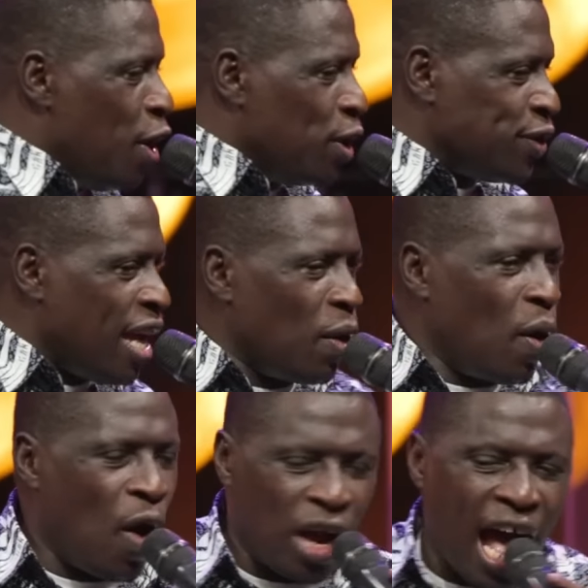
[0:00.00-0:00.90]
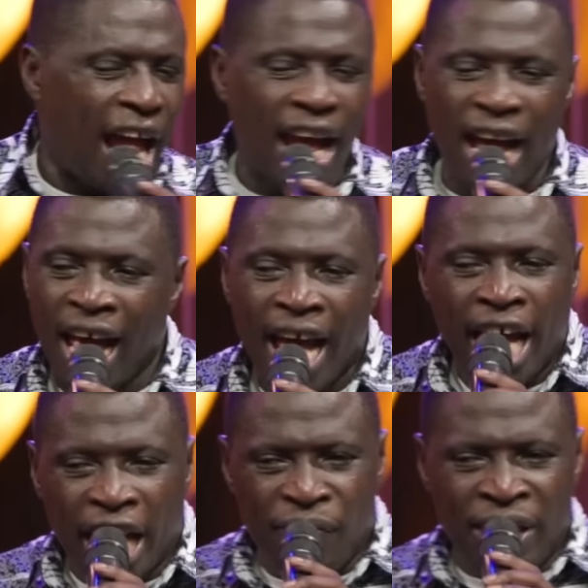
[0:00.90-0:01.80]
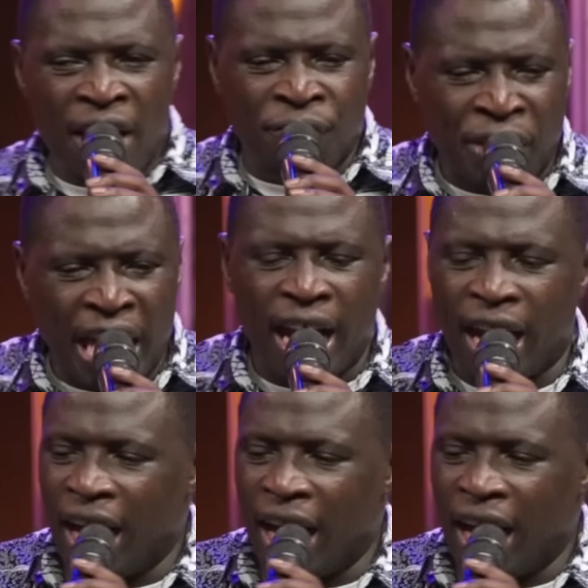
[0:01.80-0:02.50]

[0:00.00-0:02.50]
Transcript: you're saying, oh God, even I fear